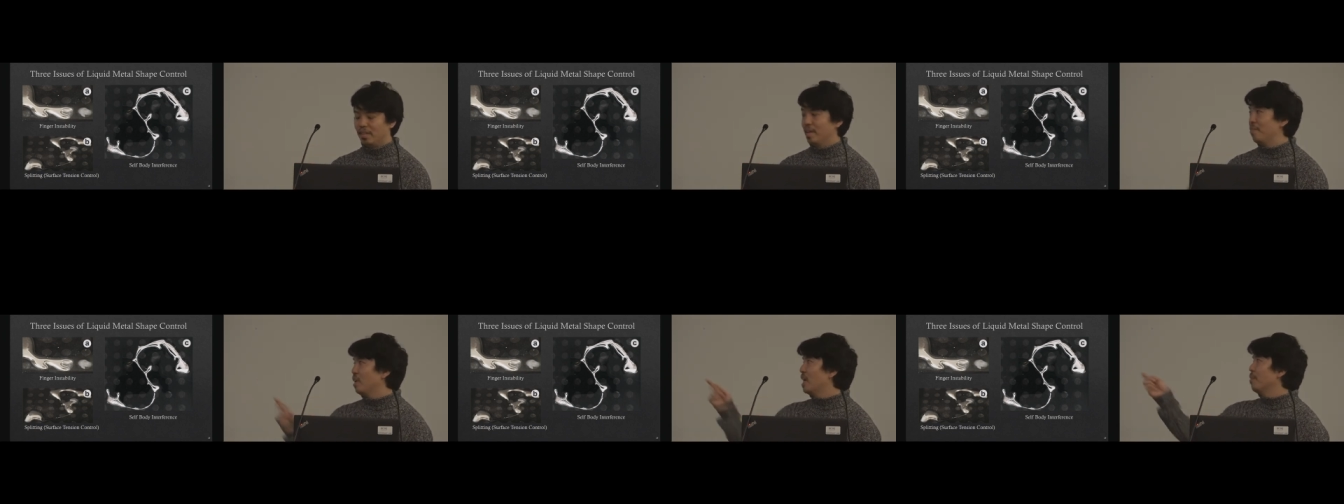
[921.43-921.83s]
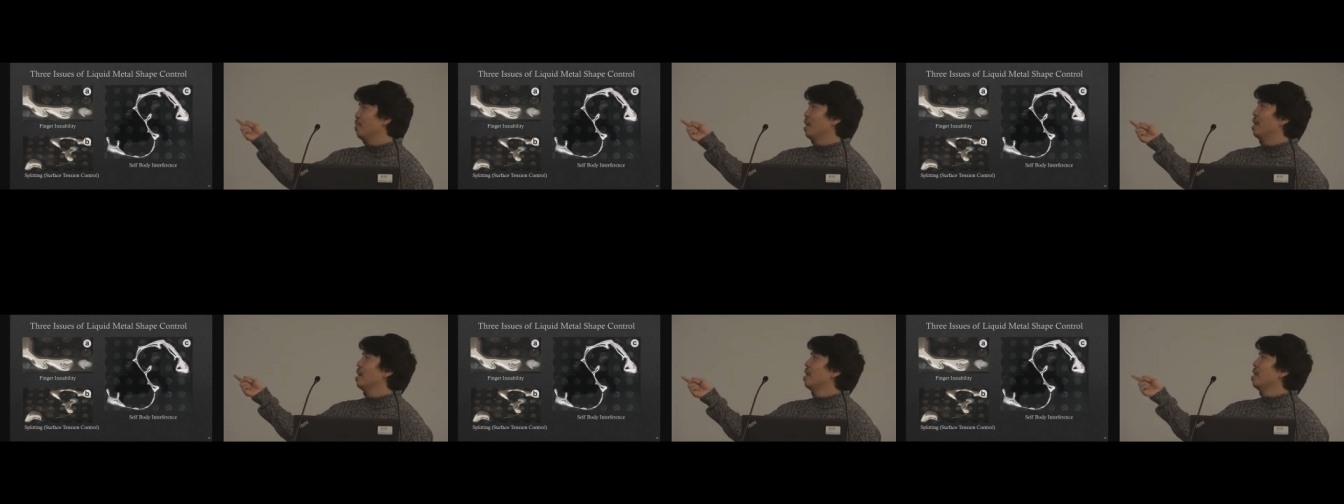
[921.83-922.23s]
They
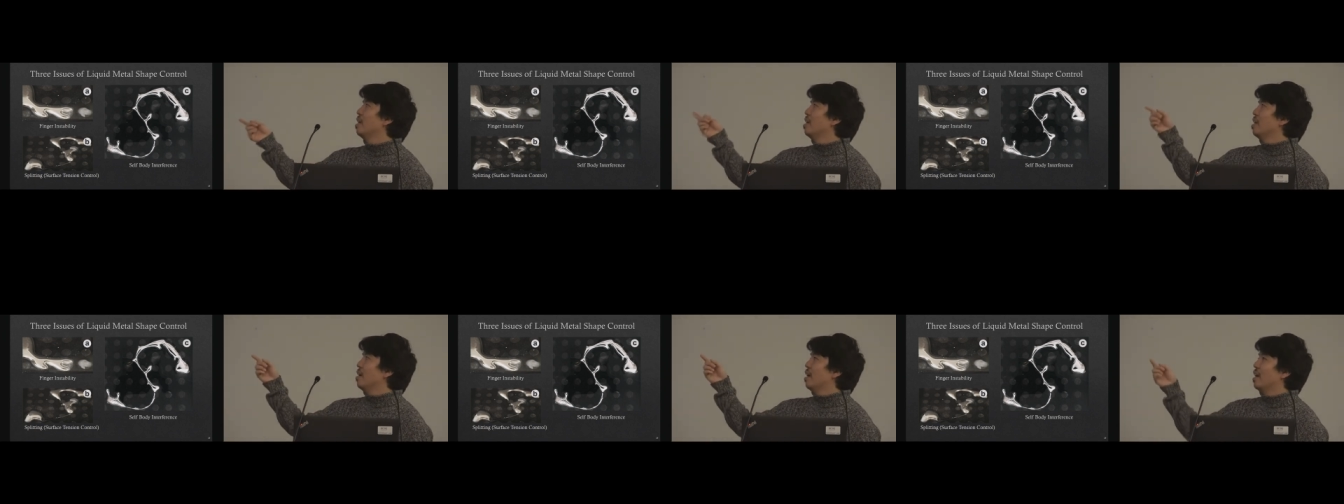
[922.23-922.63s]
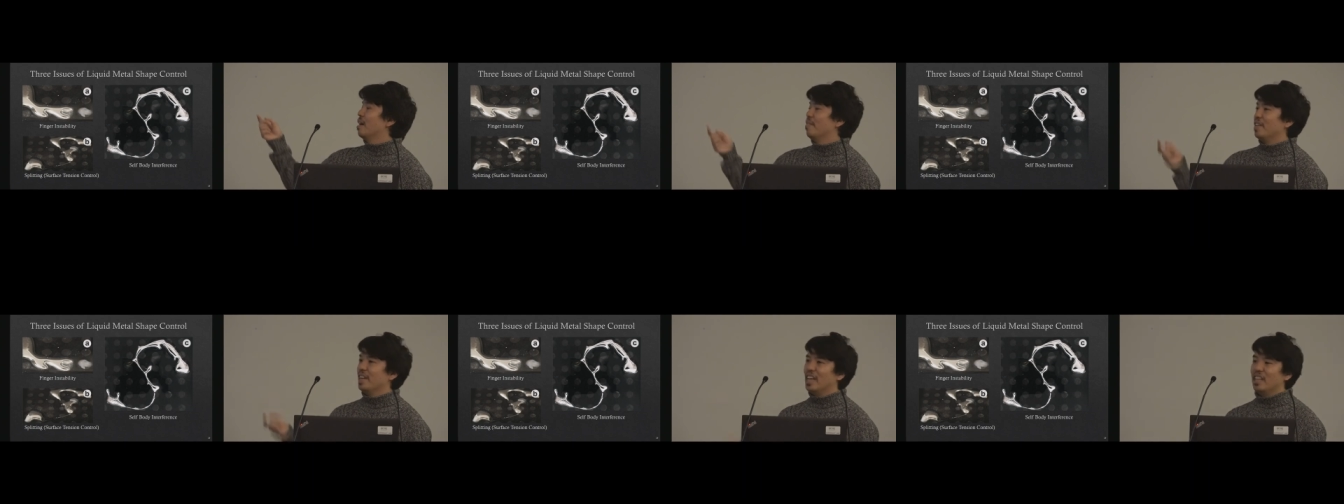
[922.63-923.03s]
becoming
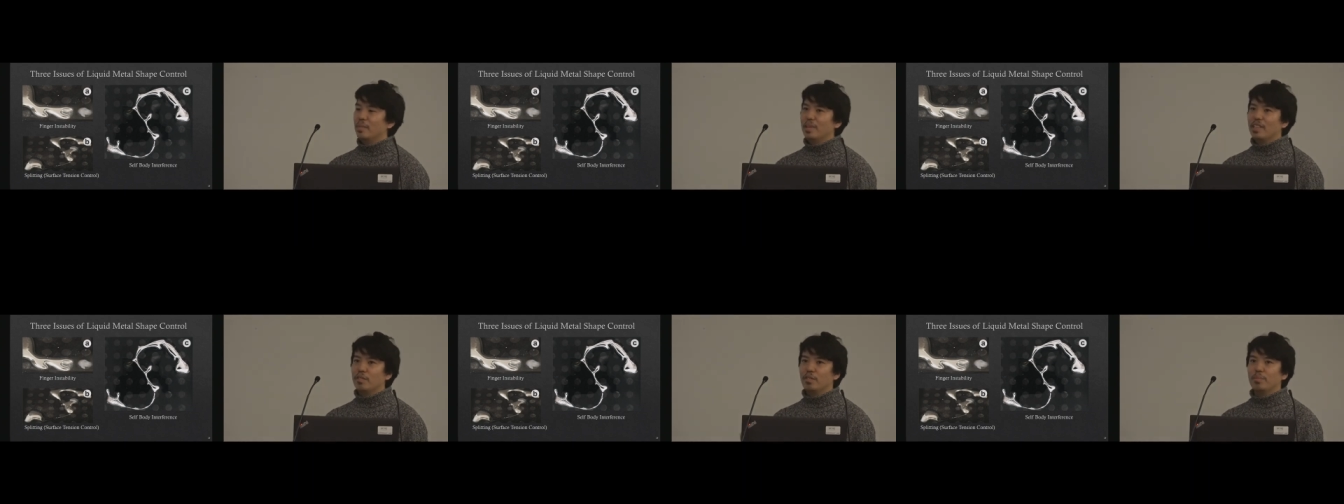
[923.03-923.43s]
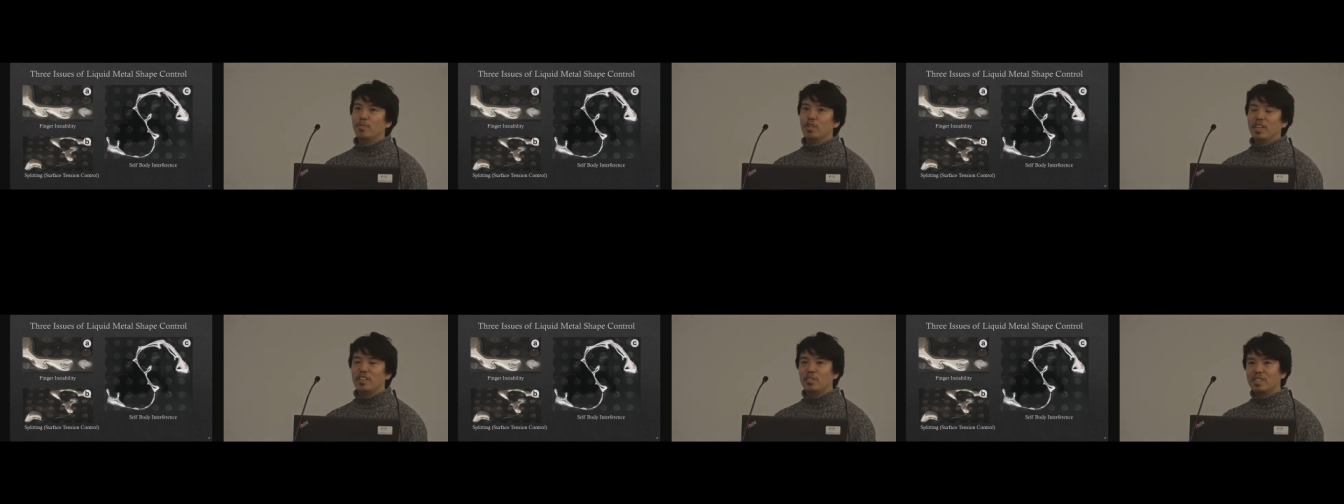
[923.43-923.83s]
liquid metal
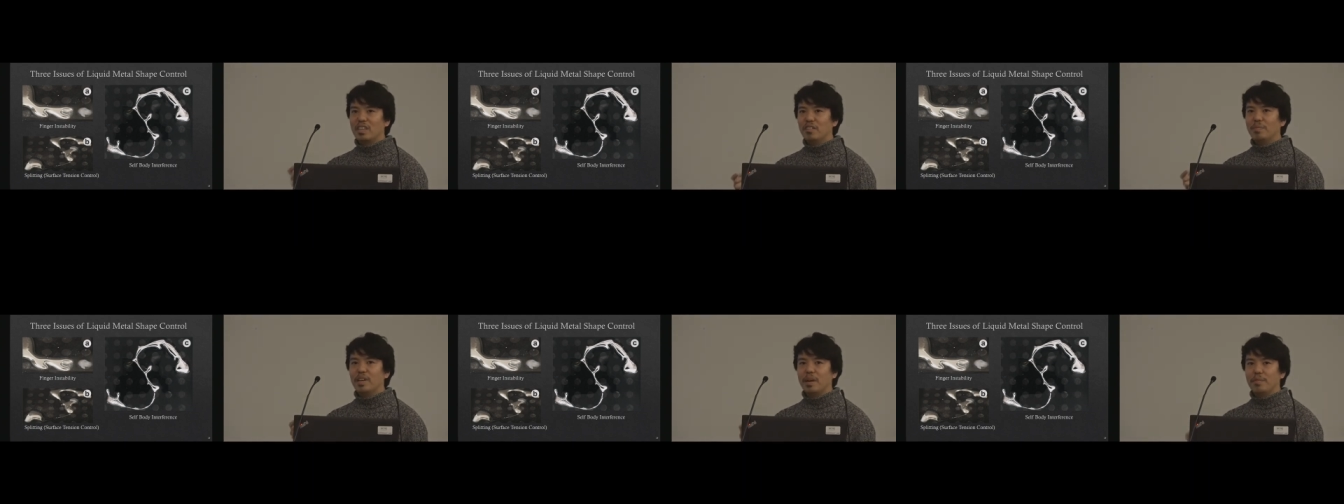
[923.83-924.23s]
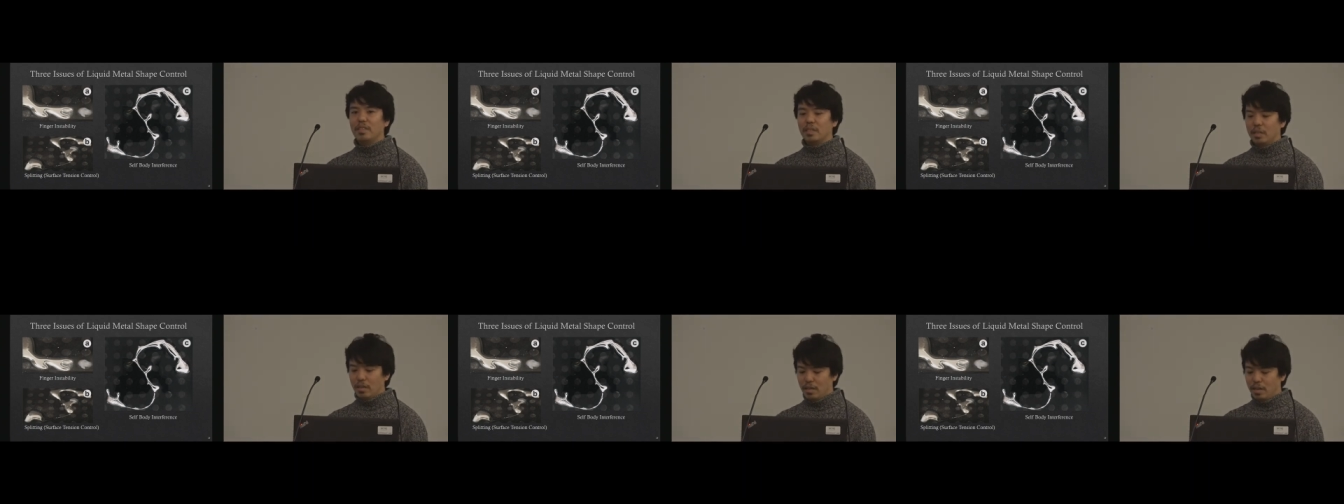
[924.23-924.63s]
body itself
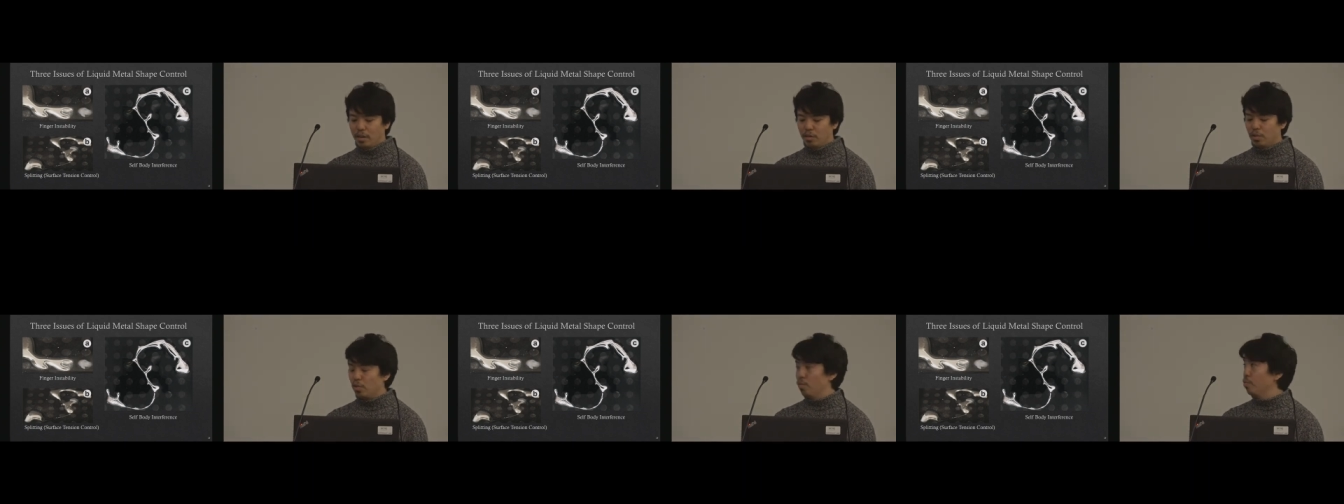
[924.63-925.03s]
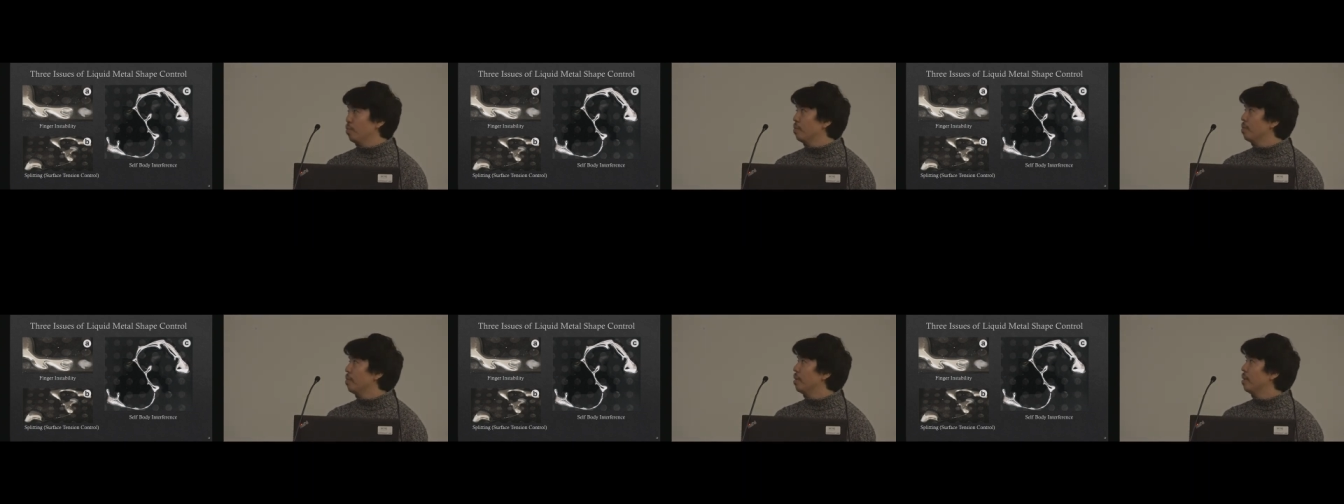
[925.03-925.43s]
becoming the electrode.